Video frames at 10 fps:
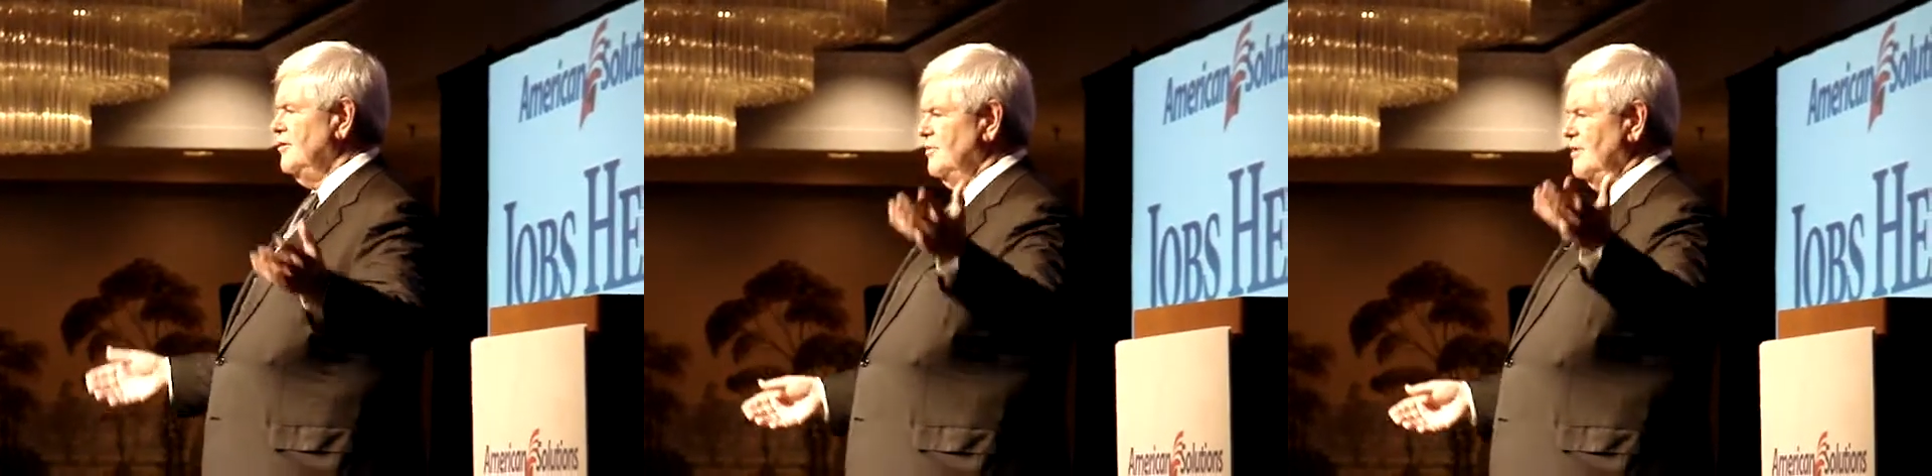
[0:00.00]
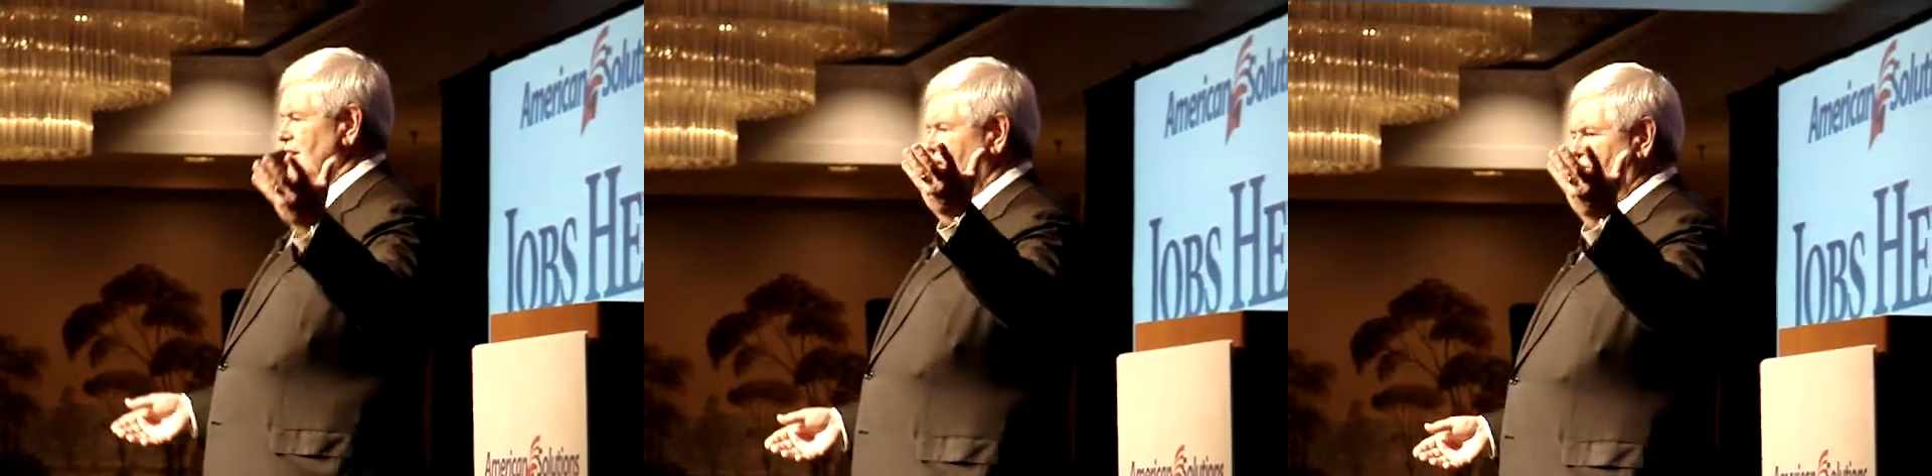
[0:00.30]
we
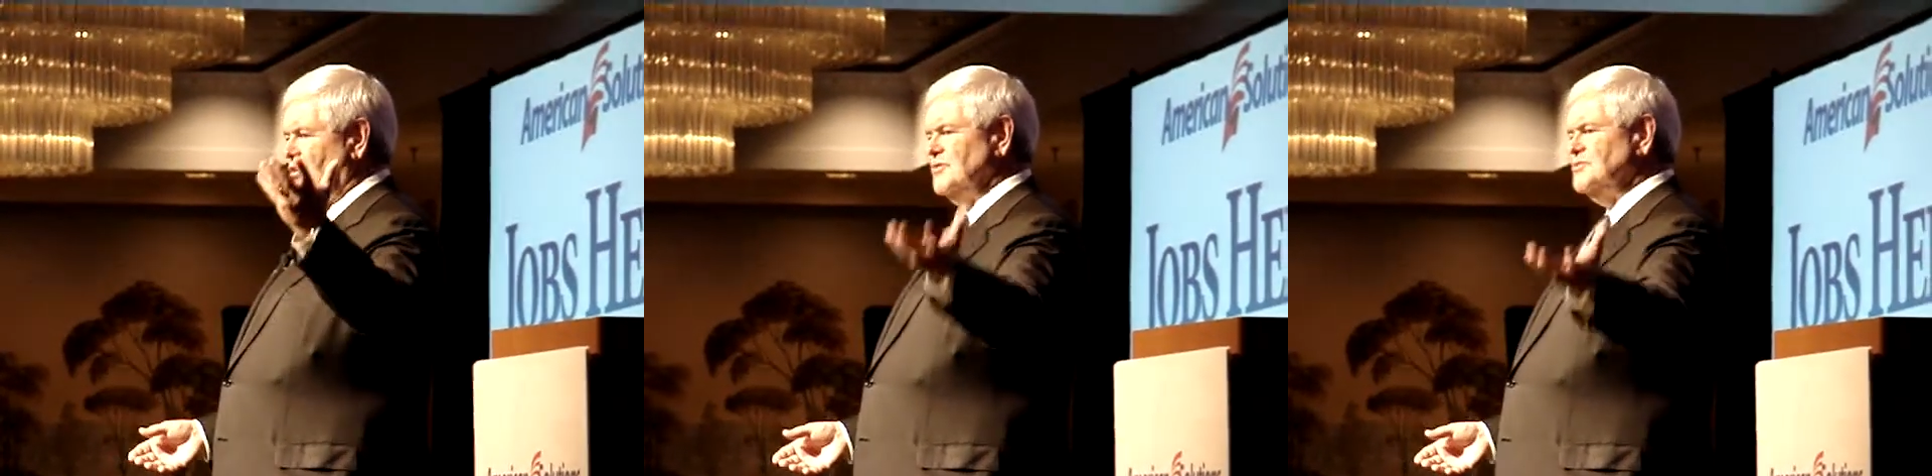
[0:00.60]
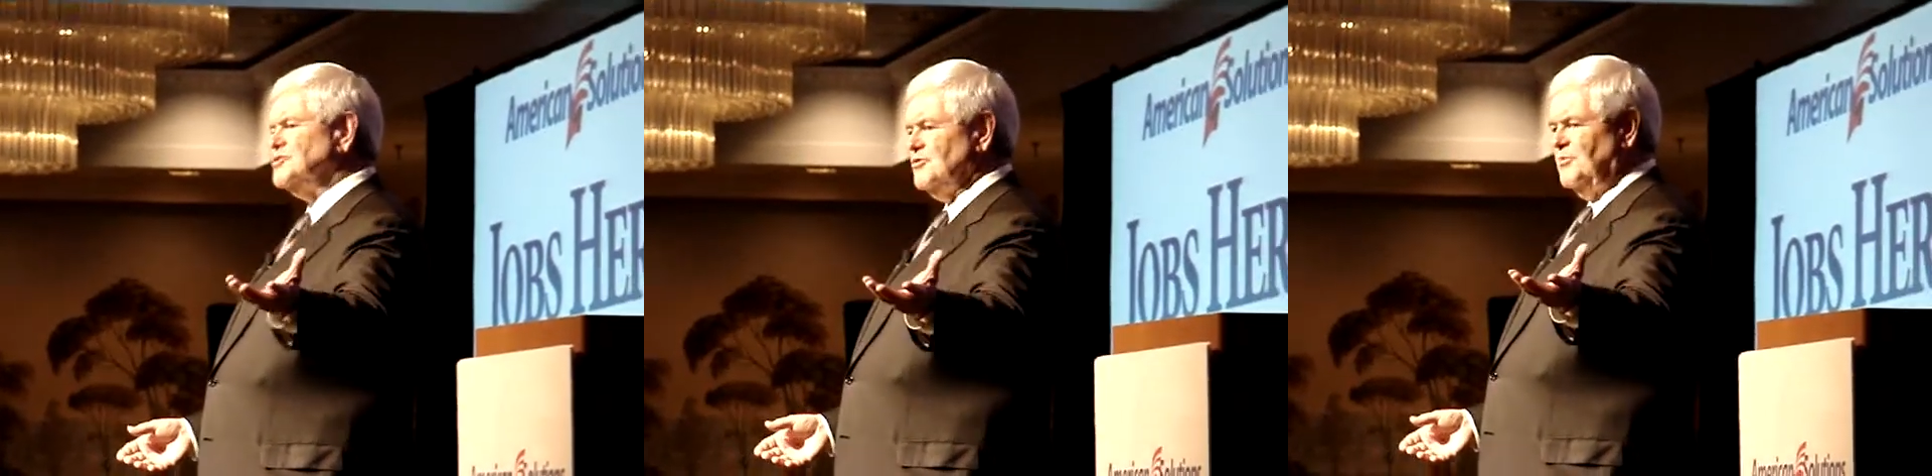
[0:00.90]
have a
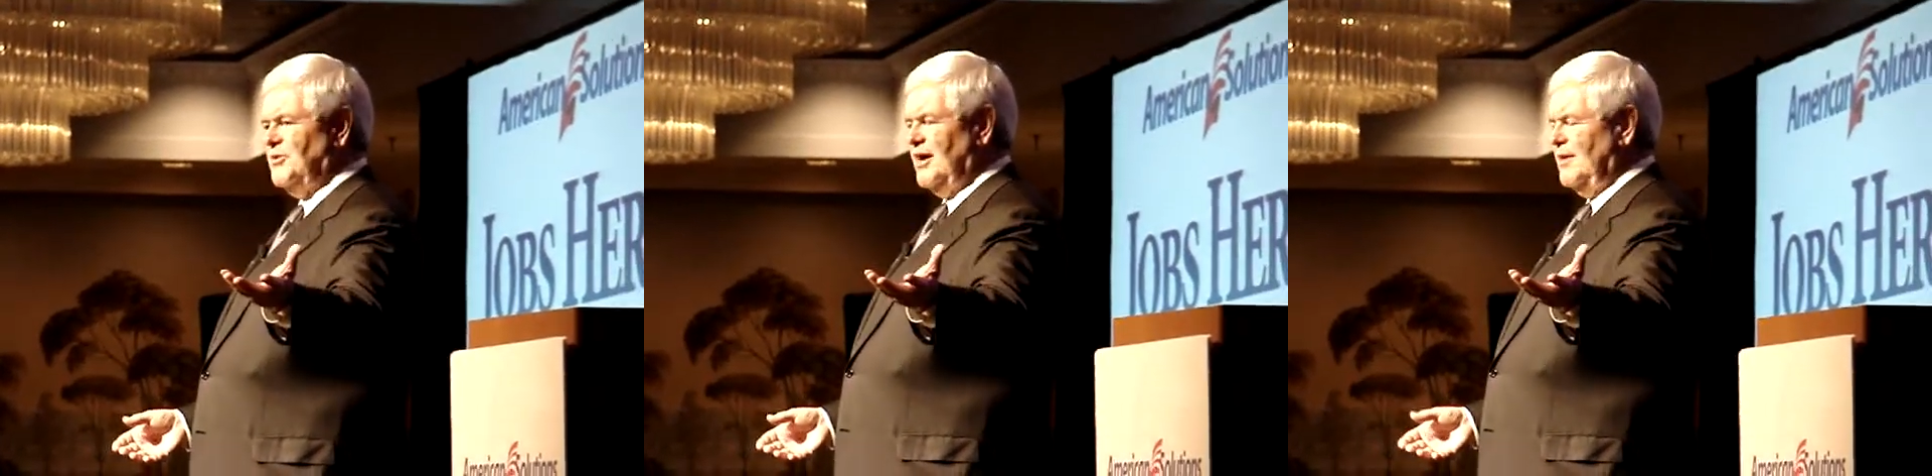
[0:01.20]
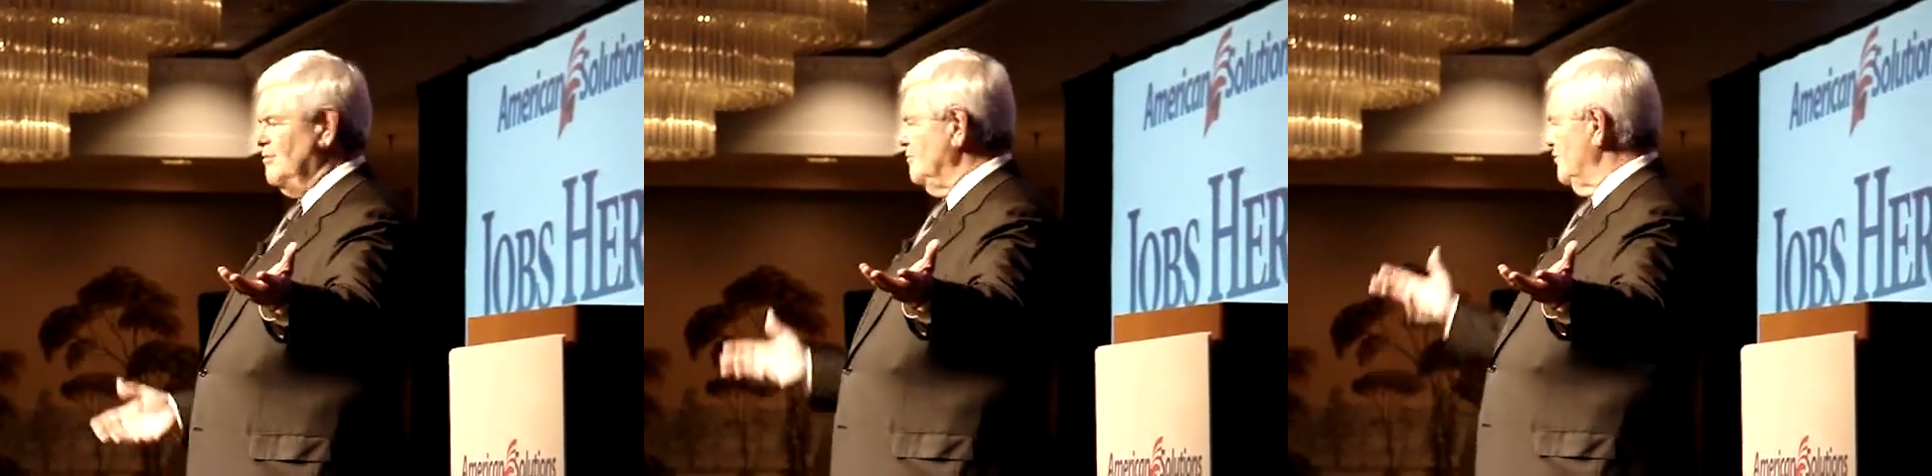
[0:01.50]
cultural
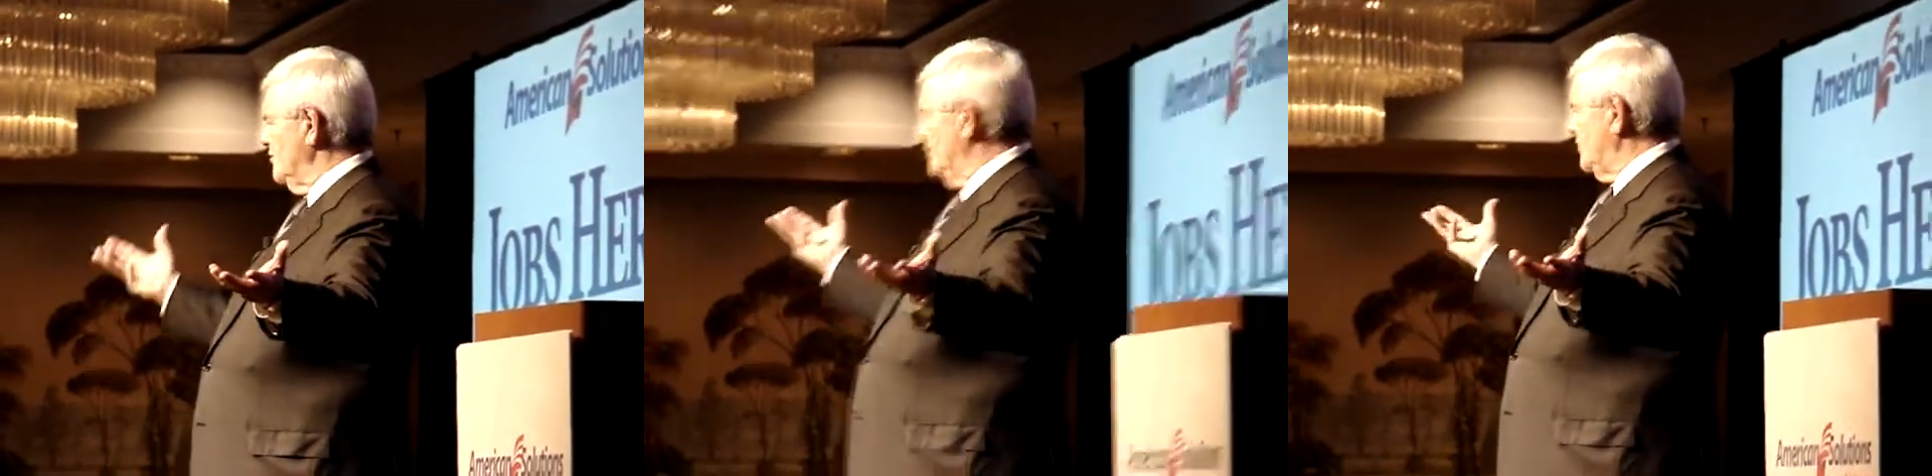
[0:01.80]
problem with a